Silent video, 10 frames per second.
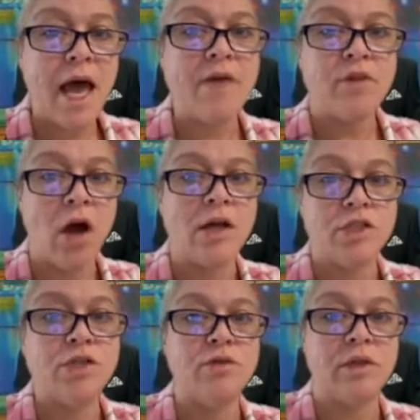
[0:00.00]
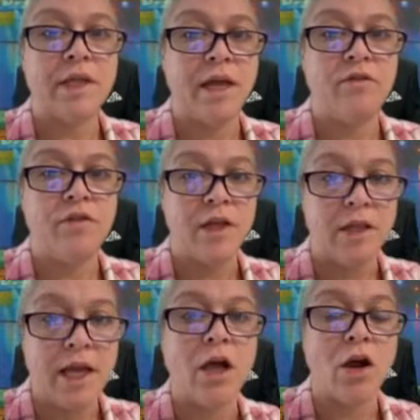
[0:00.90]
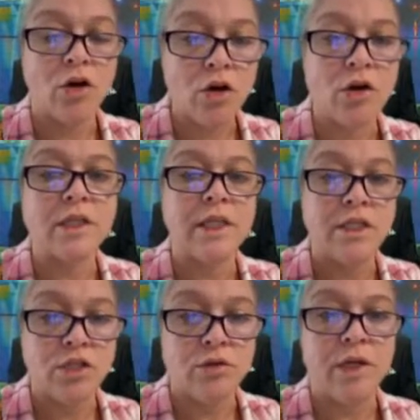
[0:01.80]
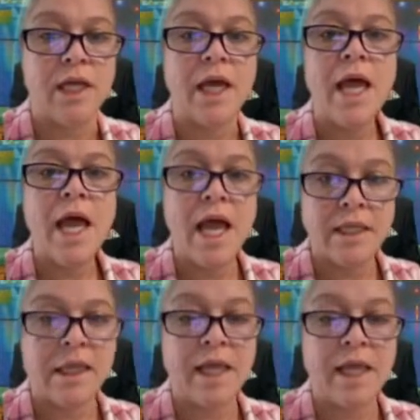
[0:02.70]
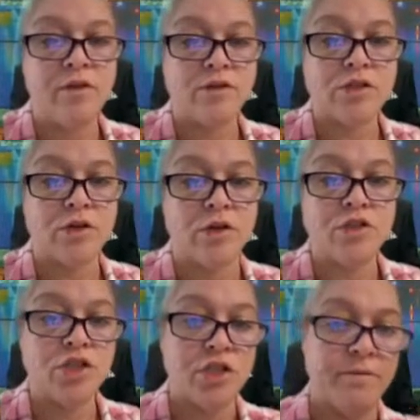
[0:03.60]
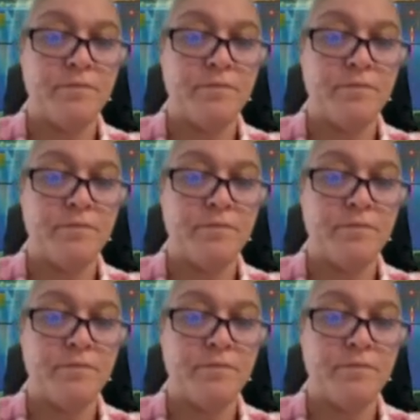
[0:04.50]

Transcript: have gone to the landfill and are currently doing a landfill search.